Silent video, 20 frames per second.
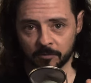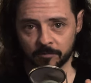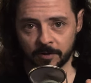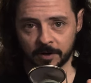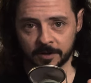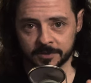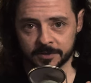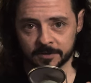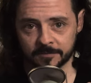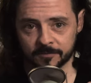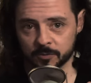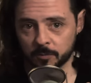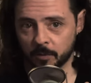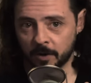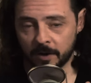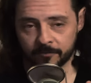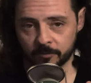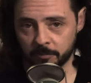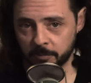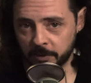relative to
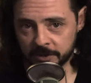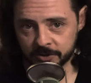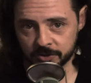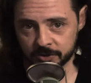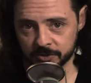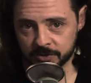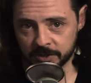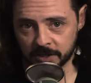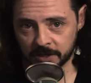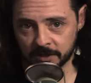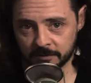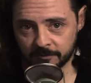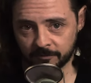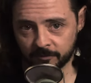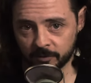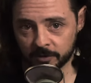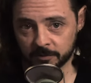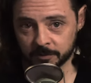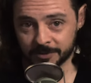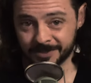whatever pitch you're singing, the
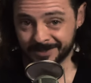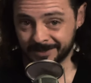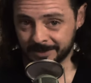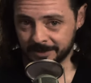frequency